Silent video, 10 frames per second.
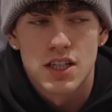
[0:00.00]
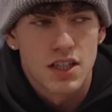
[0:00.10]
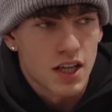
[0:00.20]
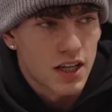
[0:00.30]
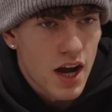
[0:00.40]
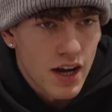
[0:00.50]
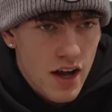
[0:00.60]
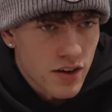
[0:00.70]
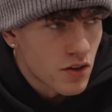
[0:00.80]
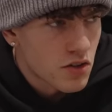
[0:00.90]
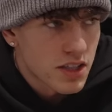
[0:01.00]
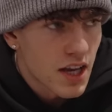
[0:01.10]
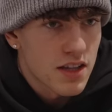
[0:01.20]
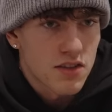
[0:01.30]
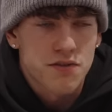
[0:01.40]
not to
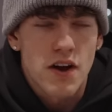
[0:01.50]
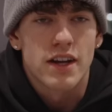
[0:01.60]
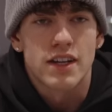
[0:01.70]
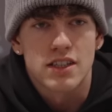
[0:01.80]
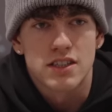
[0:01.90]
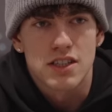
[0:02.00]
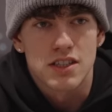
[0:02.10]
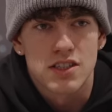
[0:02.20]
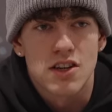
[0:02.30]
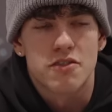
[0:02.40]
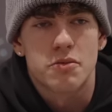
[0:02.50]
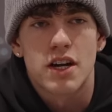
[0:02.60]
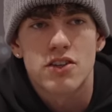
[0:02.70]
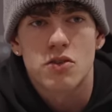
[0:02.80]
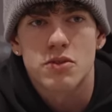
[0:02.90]
get into finances and stuff, but
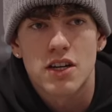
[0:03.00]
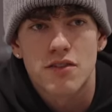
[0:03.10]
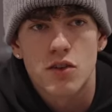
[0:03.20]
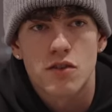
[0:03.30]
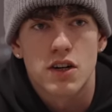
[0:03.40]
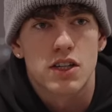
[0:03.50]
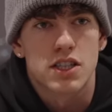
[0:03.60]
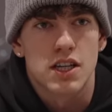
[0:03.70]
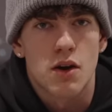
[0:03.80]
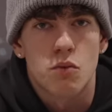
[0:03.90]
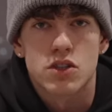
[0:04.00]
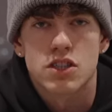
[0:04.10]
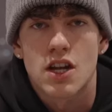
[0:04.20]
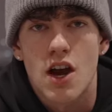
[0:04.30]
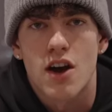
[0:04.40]
I dropped out of university and I
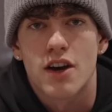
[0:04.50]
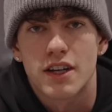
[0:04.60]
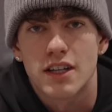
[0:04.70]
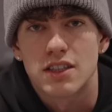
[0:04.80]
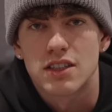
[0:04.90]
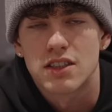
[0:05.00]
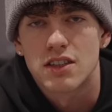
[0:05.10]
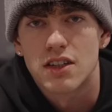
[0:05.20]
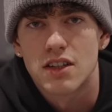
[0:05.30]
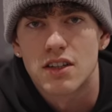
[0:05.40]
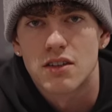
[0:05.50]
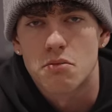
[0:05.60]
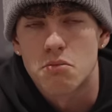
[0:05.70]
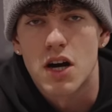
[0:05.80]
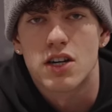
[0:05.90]
wasn't earning
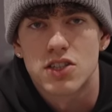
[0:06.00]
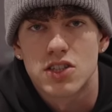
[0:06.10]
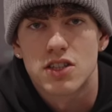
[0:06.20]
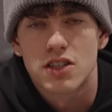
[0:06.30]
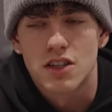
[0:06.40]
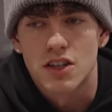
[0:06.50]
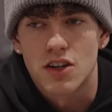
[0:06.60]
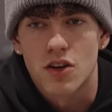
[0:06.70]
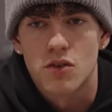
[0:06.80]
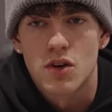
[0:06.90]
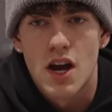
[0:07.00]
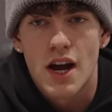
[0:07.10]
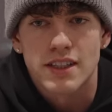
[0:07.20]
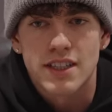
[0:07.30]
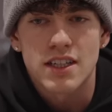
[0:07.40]
much. You know,
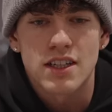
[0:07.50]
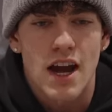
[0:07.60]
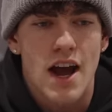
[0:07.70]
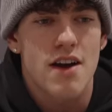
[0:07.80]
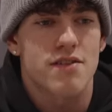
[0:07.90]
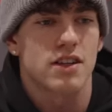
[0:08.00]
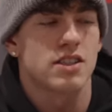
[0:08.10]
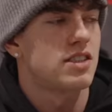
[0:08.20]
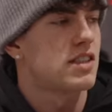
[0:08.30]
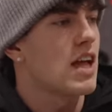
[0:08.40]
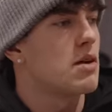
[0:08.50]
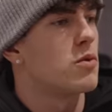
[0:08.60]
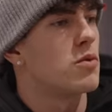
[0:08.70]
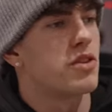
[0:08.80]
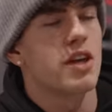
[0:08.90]
I didn't have a
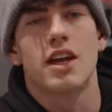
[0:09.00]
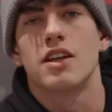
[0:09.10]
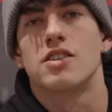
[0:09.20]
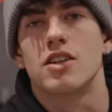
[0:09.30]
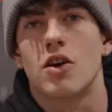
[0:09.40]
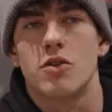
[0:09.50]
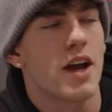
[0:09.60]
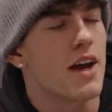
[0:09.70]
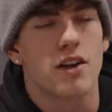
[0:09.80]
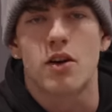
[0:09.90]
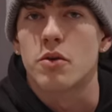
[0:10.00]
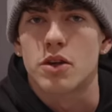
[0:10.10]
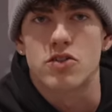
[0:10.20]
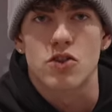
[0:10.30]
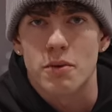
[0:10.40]
stable thing to go, yeah, no, I'm
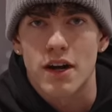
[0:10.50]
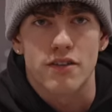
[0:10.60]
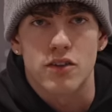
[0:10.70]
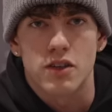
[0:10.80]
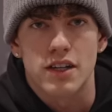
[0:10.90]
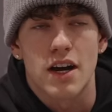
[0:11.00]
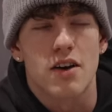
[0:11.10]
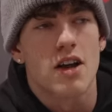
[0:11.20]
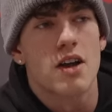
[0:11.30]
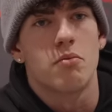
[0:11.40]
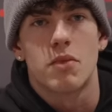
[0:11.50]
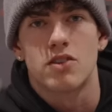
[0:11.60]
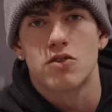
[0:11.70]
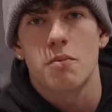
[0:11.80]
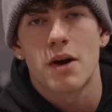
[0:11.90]
going to drop out of uni now. My
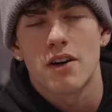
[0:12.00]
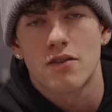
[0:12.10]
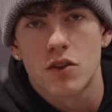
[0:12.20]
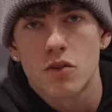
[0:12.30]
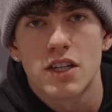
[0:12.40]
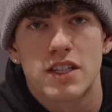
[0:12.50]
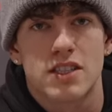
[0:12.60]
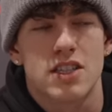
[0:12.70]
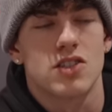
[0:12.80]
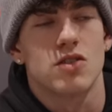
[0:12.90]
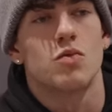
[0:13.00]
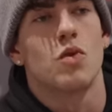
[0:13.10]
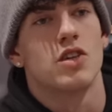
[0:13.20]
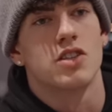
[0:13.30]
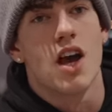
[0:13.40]
drop out of uni decision
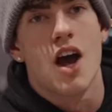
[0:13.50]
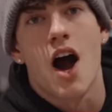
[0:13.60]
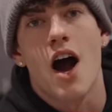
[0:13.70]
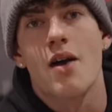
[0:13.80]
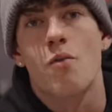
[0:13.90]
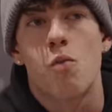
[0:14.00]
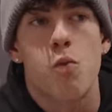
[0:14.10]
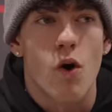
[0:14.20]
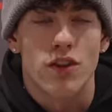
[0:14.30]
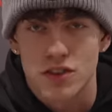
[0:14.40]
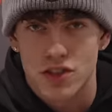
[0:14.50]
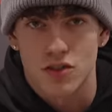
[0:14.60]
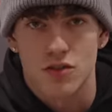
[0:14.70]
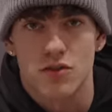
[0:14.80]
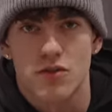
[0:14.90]
was, I want
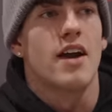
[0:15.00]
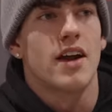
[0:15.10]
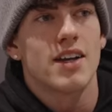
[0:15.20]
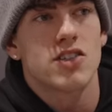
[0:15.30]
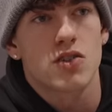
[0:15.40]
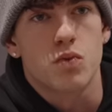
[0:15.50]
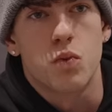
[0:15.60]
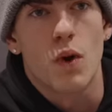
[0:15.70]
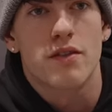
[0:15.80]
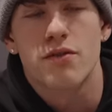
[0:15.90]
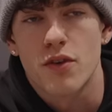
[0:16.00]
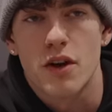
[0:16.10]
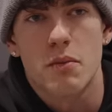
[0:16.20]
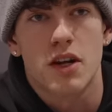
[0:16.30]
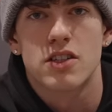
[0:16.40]
to. And I just went for
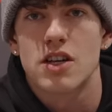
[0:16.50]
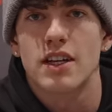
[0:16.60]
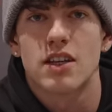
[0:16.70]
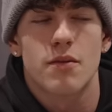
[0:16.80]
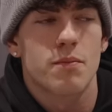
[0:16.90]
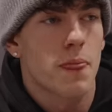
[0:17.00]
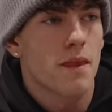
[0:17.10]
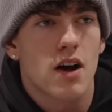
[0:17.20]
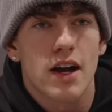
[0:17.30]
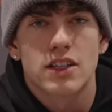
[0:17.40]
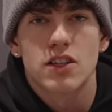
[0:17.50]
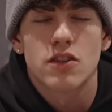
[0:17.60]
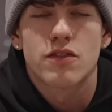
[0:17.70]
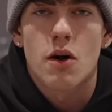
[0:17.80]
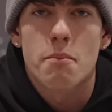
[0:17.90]
it because I could
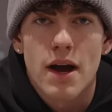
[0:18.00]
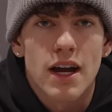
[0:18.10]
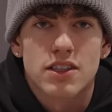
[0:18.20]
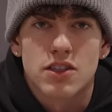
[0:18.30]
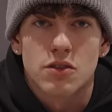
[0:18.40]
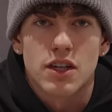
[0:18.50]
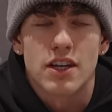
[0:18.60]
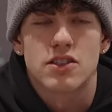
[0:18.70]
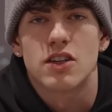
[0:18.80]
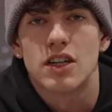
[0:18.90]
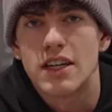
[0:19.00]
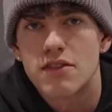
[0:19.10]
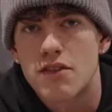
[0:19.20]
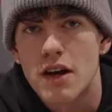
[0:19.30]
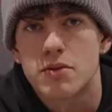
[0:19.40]
have gone back to uni. I took a leave
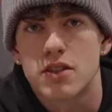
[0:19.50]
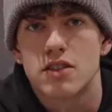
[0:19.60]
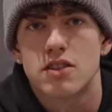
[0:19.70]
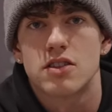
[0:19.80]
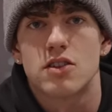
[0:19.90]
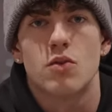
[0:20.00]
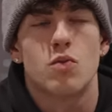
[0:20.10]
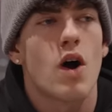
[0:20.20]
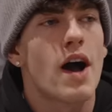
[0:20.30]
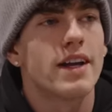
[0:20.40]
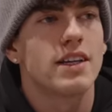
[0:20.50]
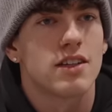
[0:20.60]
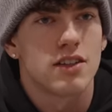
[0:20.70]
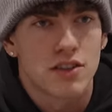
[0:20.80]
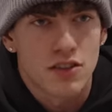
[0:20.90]
of absence. So why
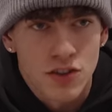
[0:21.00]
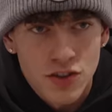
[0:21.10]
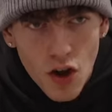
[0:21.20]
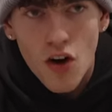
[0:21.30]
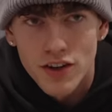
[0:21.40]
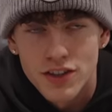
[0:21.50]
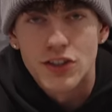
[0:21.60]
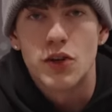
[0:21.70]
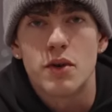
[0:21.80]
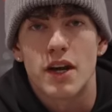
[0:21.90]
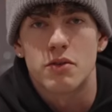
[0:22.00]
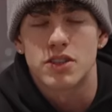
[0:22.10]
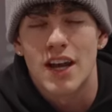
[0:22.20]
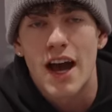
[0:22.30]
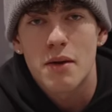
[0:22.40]
not do it? It
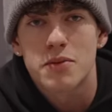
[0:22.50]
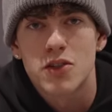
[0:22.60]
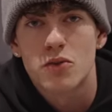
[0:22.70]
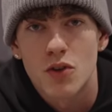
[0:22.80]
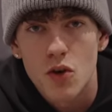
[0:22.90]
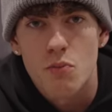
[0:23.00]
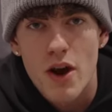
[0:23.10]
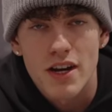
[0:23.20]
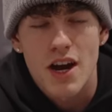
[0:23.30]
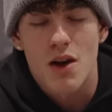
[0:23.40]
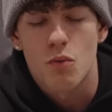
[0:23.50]
was an absolute no-brainer.